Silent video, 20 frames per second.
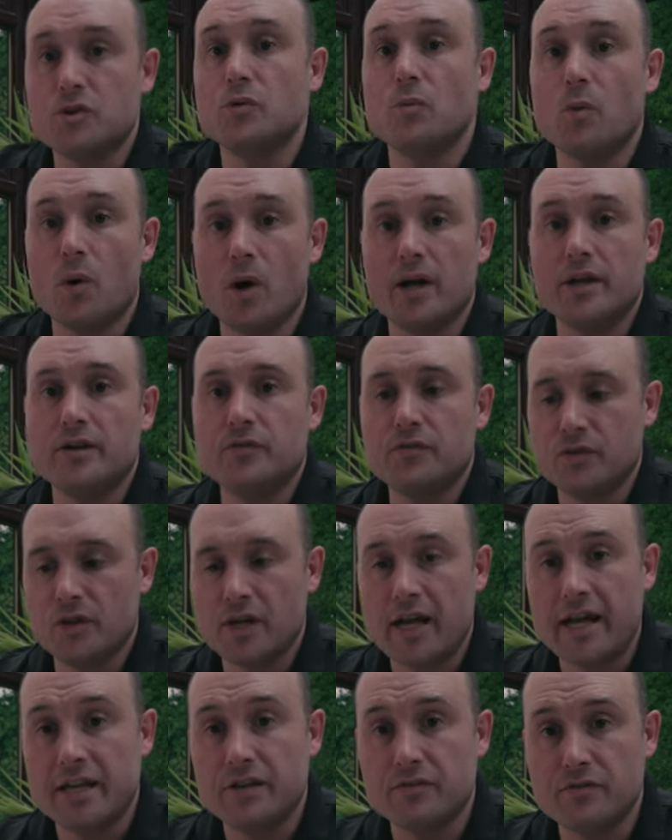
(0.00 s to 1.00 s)
for
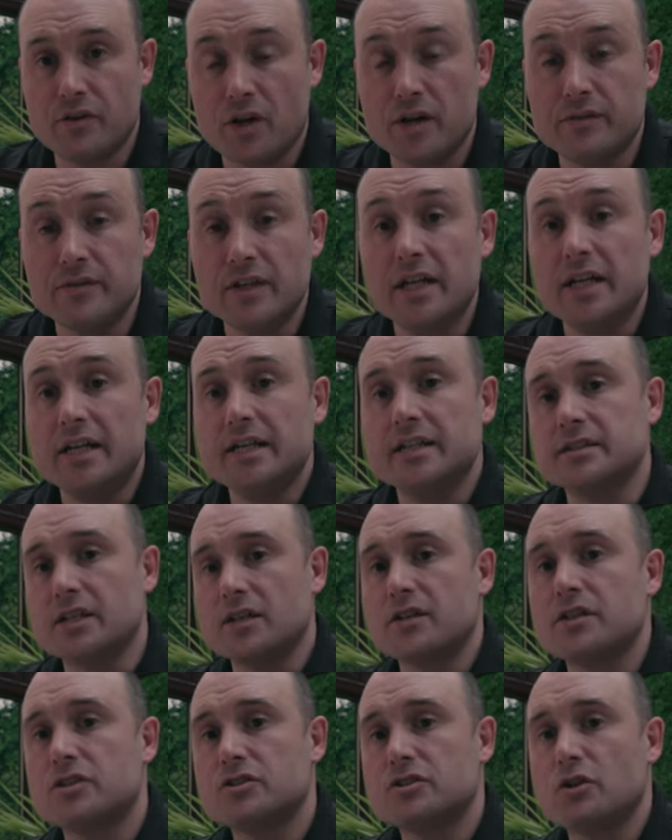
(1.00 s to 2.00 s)
your 85. There's
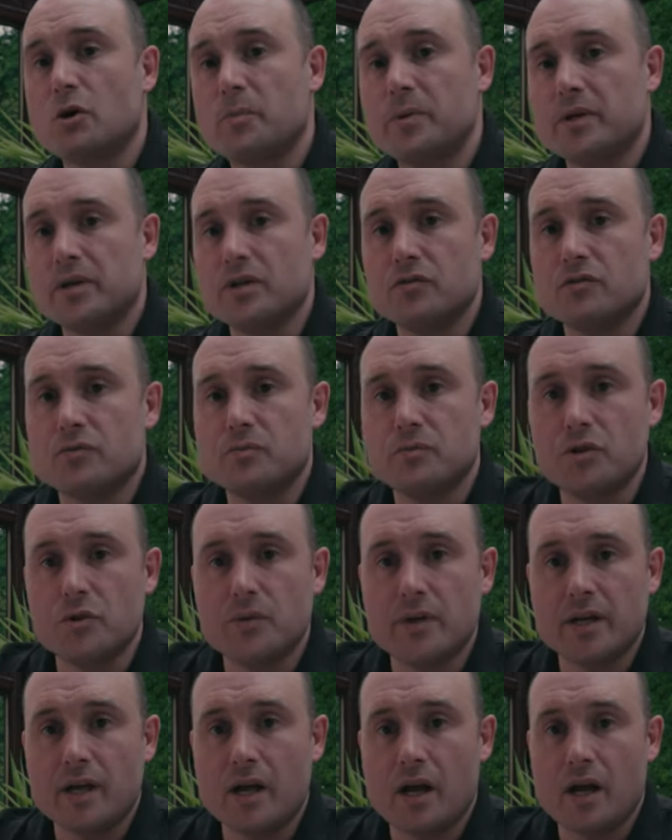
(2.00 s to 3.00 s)
nothing stopping you from
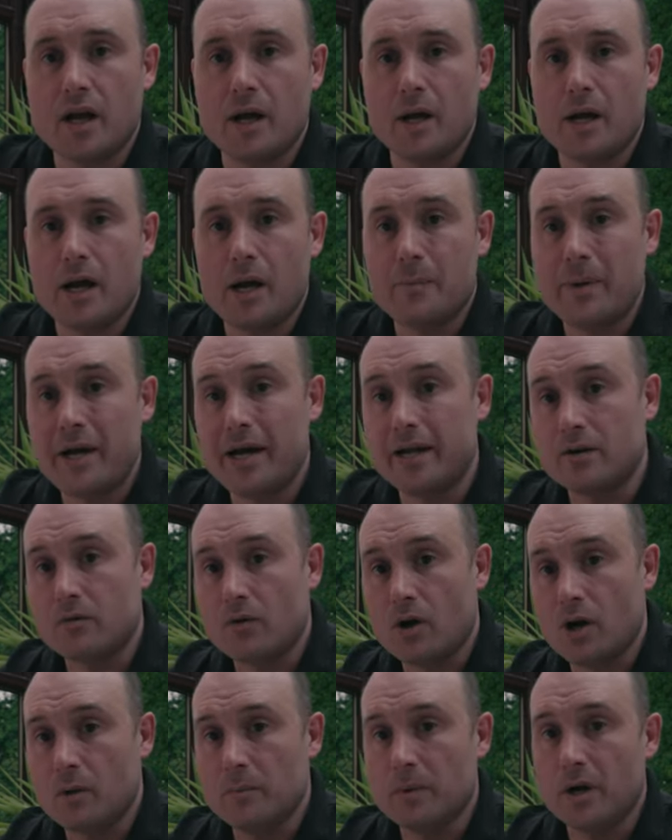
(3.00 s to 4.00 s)
doing a
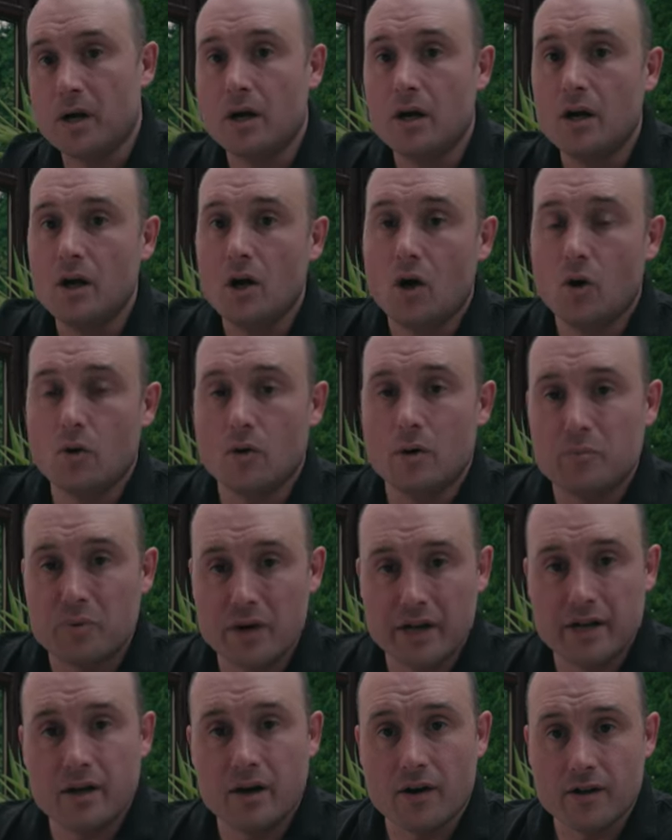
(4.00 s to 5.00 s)
panorama or a
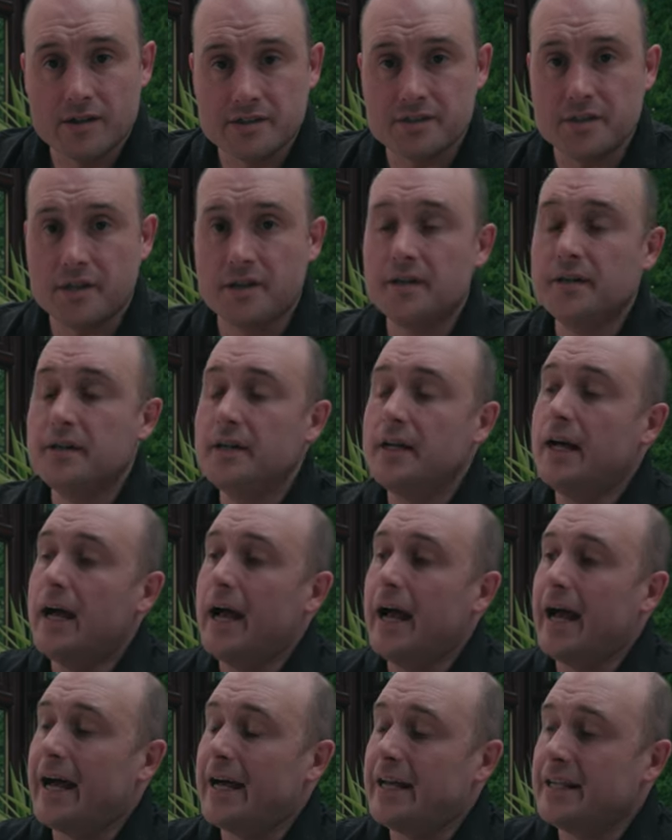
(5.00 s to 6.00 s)
Brennheiser,
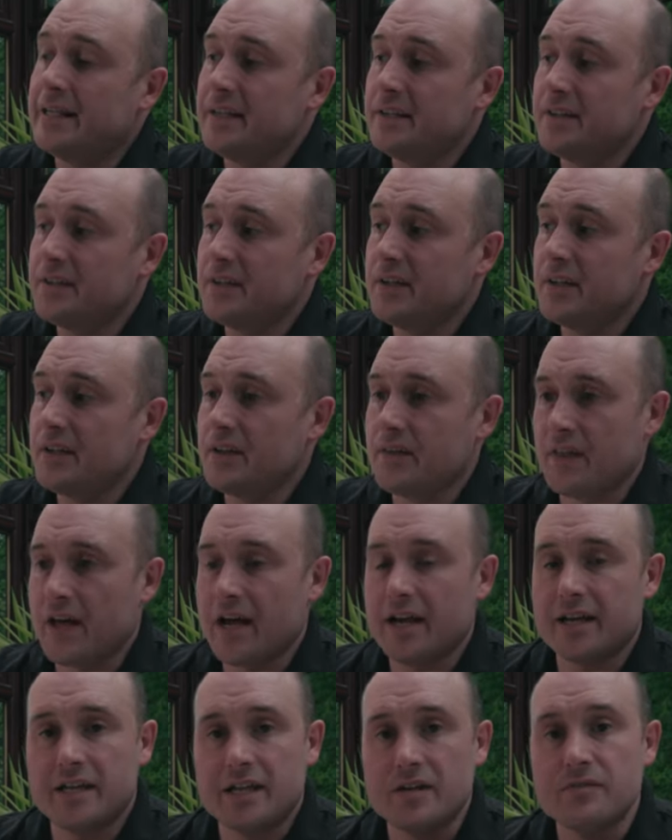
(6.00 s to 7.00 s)
and
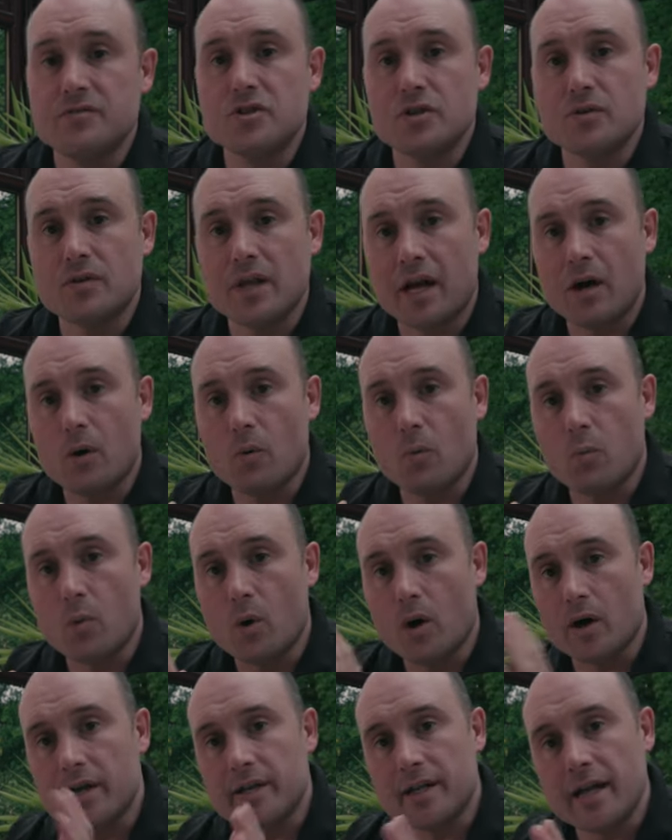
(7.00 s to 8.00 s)
that gives you that
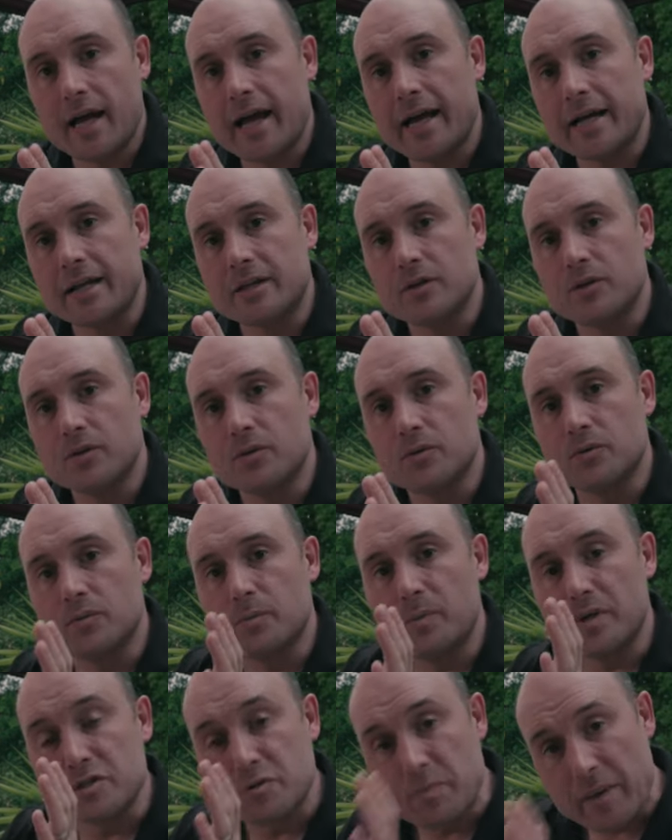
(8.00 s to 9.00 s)
wider angle
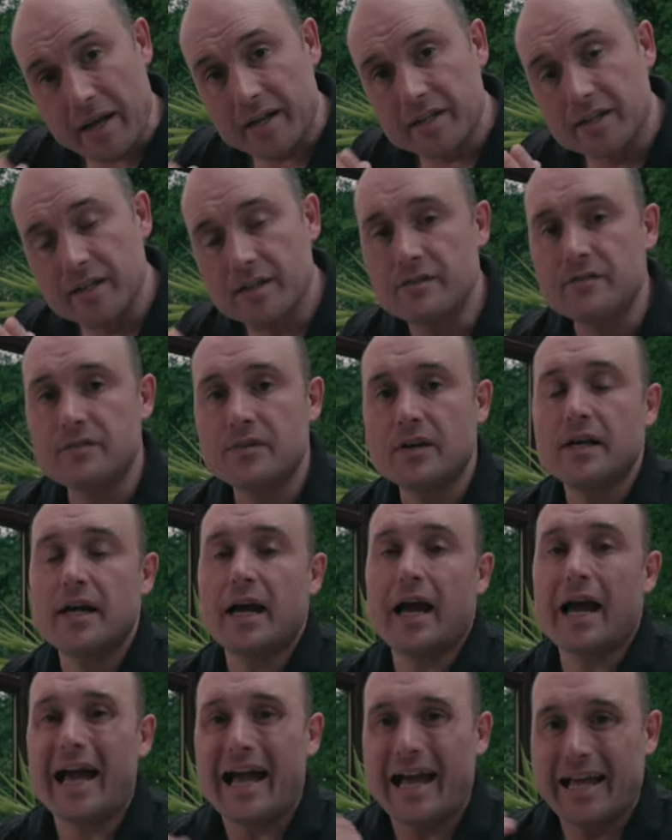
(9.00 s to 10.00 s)
perspective
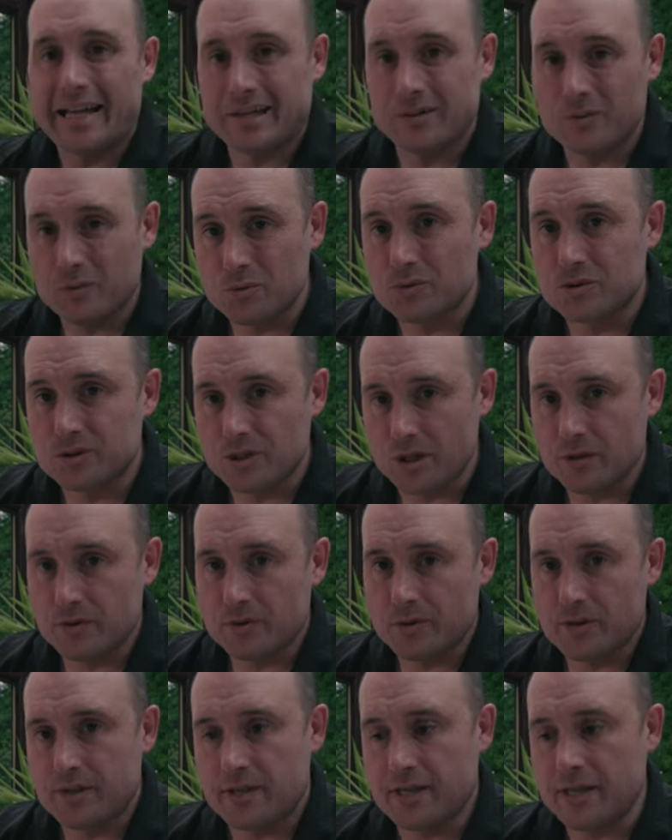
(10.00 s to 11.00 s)
and
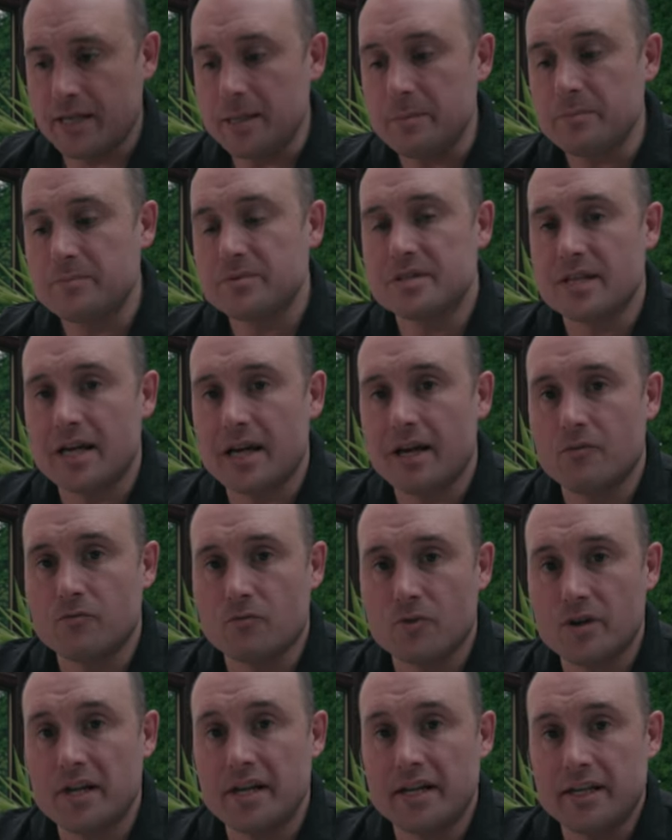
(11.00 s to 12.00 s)
also keeps that
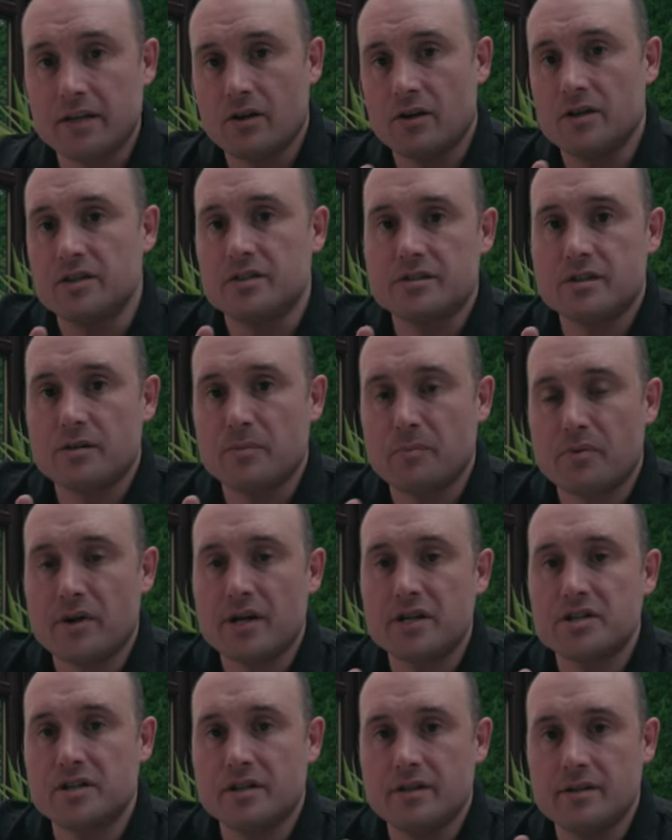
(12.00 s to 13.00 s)
really nice
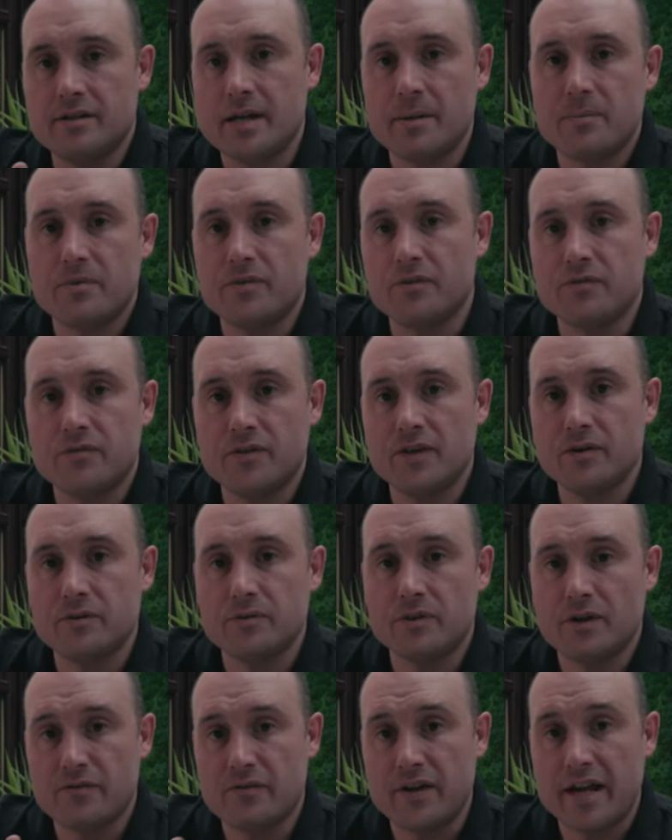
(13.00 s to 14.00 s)
compression and depth of
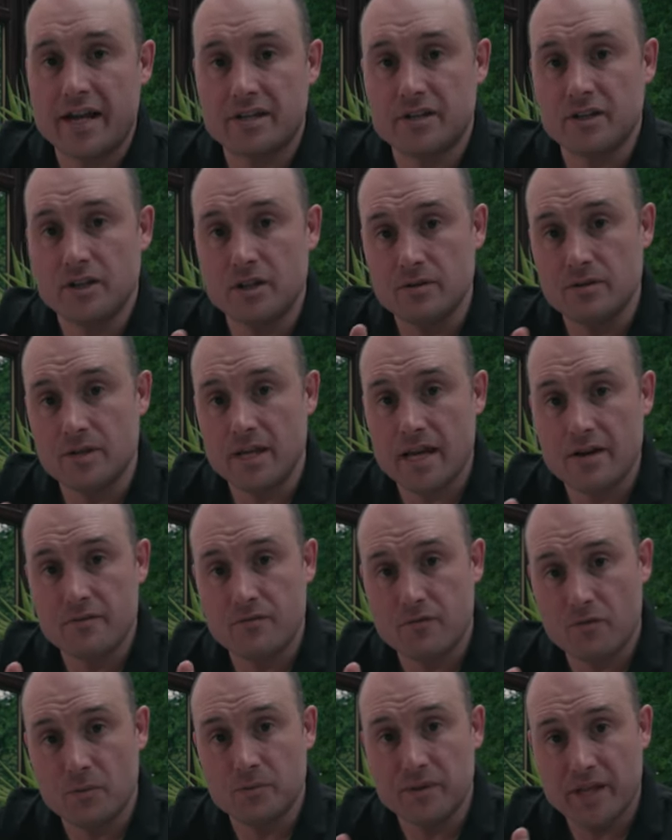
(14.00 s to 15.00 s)
field effect that you
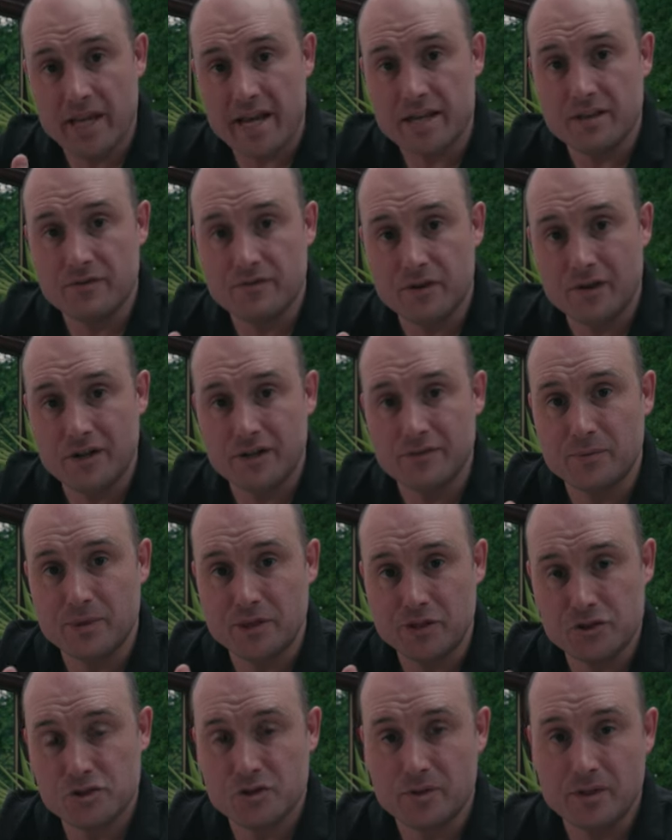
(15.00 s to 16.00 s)
get from the 85
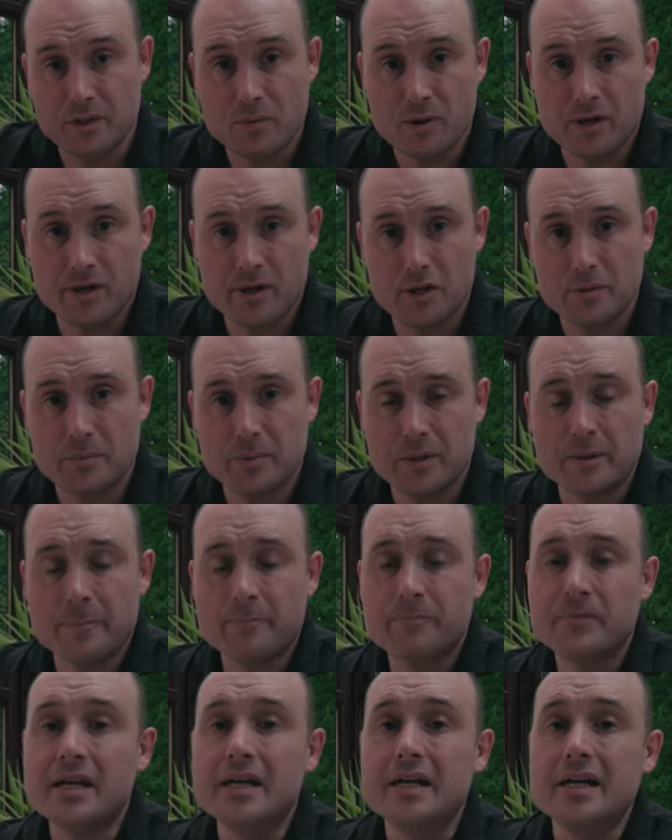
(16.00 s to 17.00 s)
when you're shooting wide open.